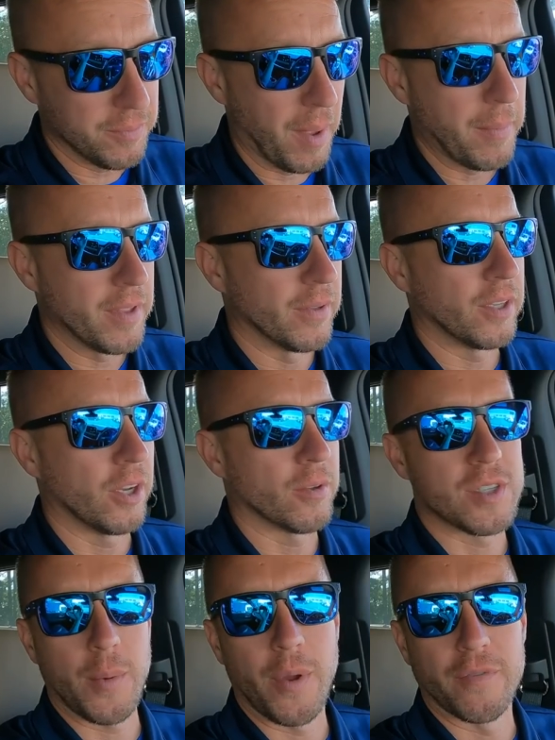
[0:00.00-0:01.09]
Maybe, you know,
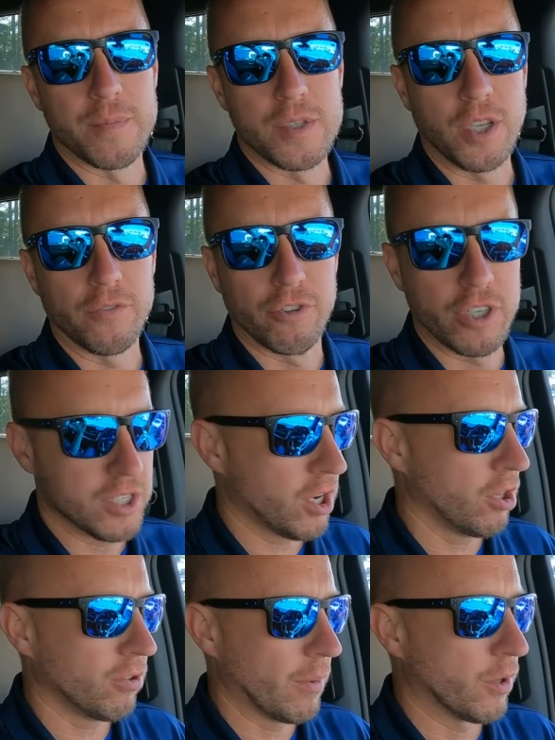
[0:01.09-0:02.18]
stay away from silver in this
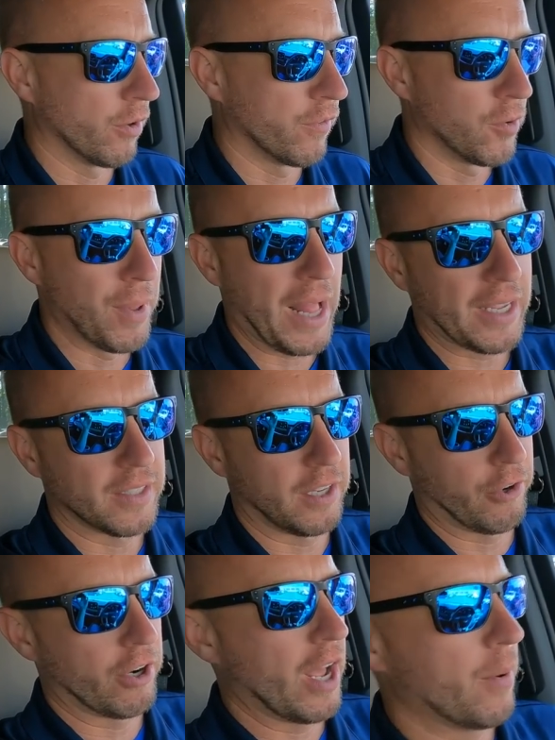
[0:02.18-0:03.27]
color. I would go full black interior on